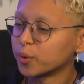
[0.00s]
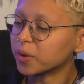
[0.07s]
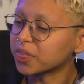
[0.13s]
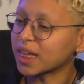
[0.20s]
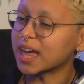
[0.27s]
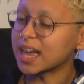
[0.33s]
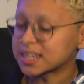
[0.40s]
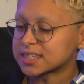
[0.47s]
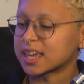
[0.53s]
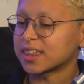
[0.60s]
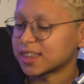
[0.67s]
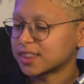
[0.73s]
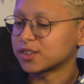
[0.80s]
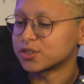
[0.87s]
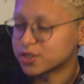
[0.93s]
with that is I
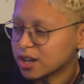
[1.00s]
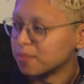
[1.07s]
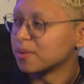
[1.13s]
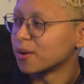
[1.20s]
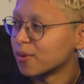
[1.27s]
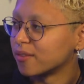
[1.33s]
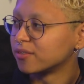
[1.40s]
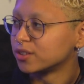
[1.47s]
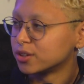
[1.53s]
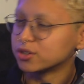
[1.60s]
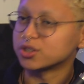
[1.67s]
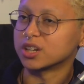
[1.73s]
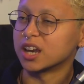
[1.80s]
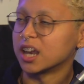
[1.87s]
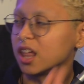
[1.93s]
think there's going to be a
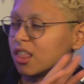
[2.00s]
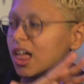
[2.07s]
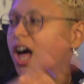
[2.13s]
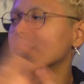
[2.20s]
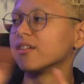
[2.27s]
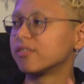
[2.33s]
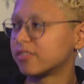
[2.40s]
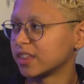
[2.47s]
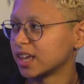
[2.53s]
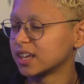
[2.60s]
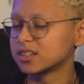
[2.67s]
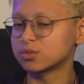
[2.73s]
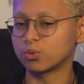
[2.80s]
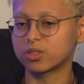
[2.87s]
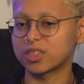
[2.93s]
revolution in a lot of
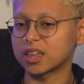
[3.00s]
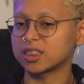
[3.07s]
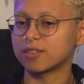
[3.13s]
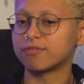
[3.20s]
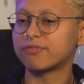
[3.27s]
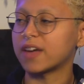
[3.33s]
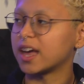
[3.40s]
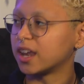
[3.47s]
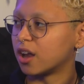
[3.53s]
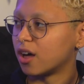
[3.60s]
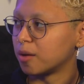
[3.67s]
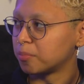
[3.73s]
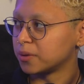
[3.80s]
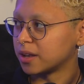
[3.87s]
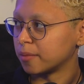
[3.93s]
things with like the fentanyl
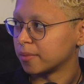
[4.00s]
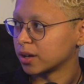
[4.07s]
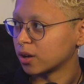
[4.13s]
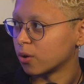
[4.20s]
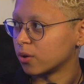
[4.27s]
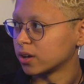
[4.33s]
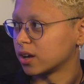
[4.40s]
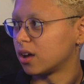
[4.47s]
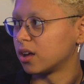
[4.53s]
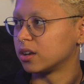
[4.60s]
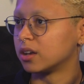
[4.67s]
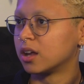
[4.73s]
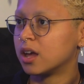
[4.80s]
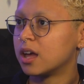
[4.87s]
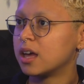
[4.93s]
epidemic going
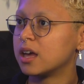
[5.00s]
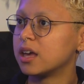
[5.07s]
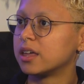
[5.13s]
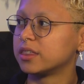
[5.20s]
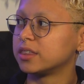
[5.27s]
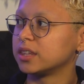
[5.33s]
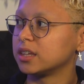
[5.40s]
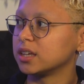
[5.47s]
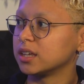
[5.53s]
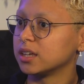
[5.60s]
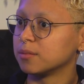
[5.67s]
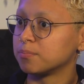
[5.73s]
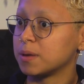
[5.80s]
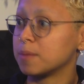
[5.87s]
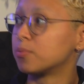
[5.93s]
on,
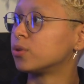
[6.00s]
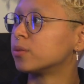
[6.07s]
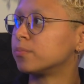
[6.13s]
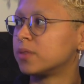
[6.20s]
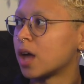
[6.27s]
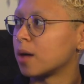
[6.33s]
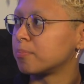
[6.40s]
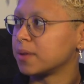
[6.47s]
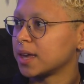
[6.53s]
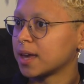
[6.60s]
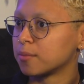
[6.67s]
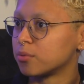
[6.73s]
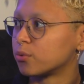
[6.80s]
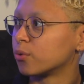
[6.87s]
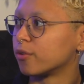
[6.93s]
the people not being
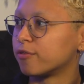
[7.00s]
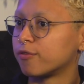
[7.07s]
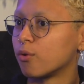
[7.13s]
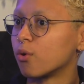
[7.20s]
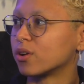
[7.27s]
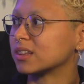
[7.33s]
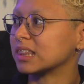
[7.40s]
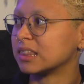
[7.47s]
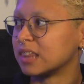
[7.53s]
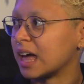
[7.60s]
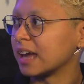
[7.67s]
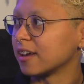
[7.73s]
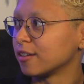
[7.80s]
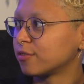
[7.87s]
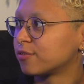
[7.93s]
able to afford
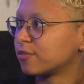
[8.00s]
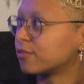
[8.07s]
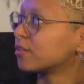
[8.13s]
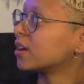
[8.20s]
life,